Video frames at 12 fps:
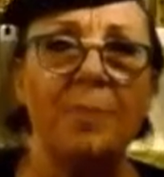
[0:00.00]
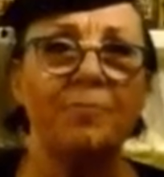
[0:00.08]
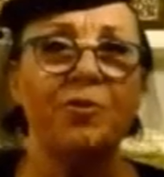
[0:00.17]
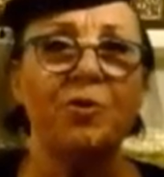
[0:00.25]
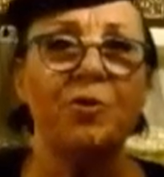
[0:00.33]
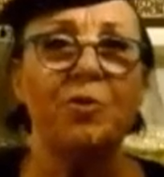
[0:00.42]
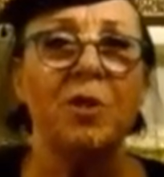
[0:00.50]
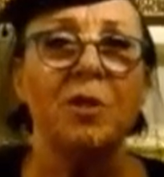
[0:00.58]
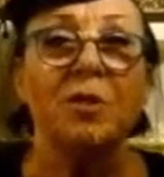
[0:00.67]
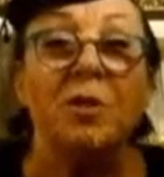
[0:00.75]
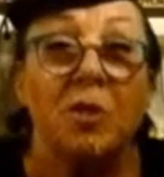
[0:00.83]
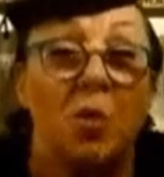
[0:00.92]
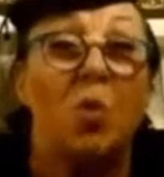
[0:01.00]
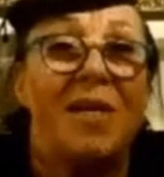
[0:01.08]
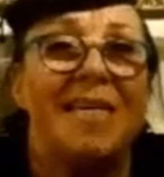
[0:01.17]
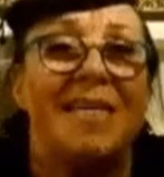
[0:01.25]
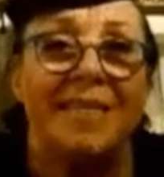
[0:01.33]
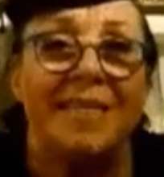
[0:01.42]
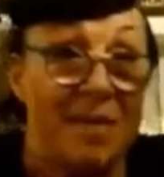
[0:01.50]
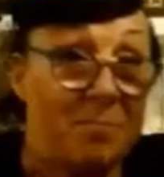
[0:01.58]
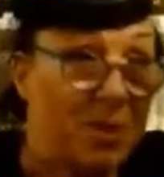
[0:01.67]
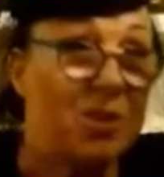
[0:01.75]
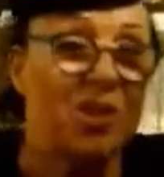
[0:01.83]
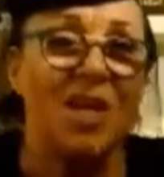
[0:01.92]
come through, squeezing
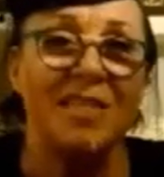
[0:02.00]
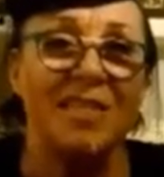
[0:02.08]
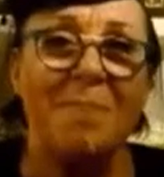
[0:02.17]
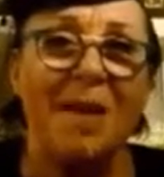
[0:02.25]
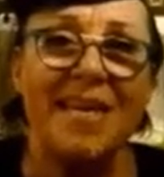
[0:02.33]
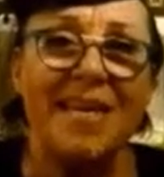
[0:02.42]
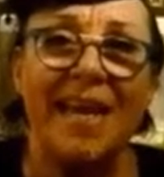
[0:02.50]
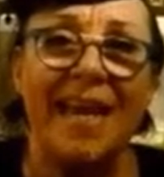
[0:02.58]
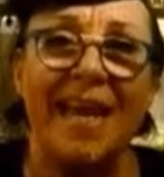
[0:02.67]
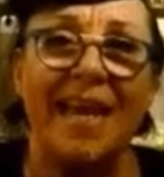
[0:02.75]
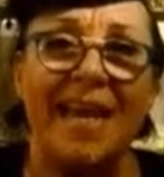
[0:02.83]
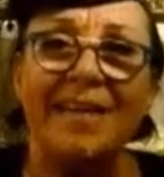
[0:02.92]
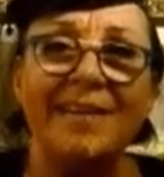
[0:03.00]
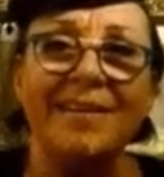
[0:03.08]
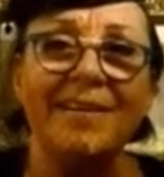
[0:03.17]
but just making it in.